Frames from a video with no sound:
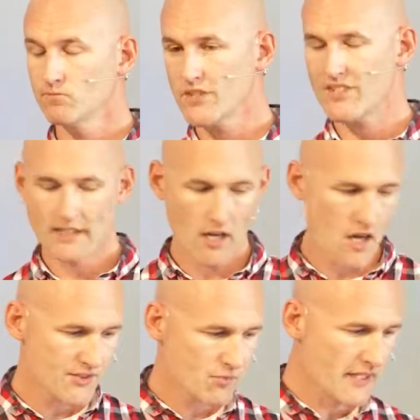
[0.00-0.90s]
I said
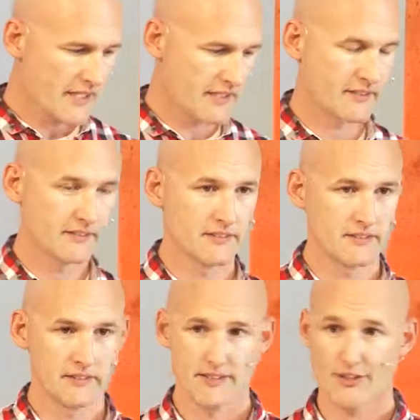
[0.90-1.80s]
last week
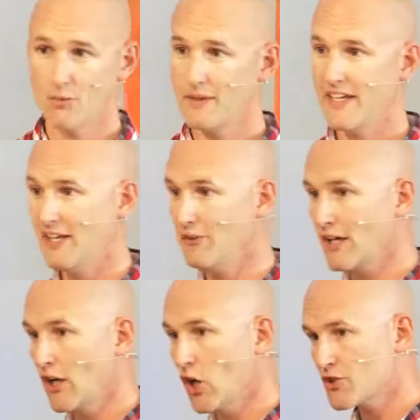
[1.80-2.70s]
that you'll be
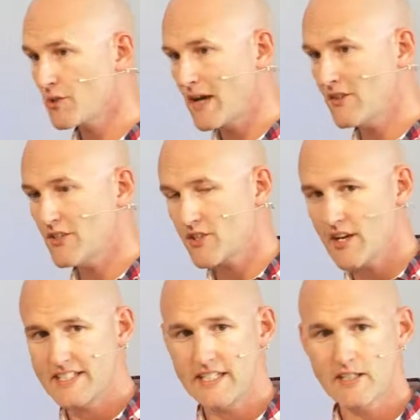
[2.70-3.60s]
hearing a lot about this
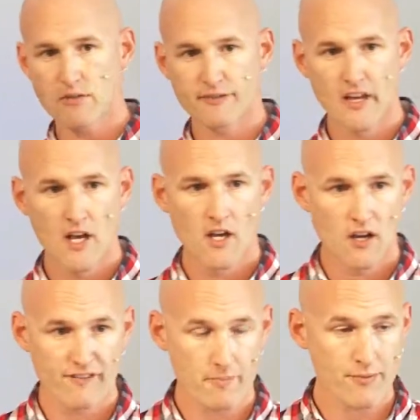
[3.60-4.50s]
idea
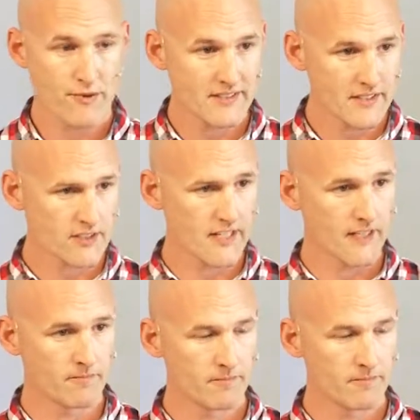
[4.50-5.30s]
of apprenticing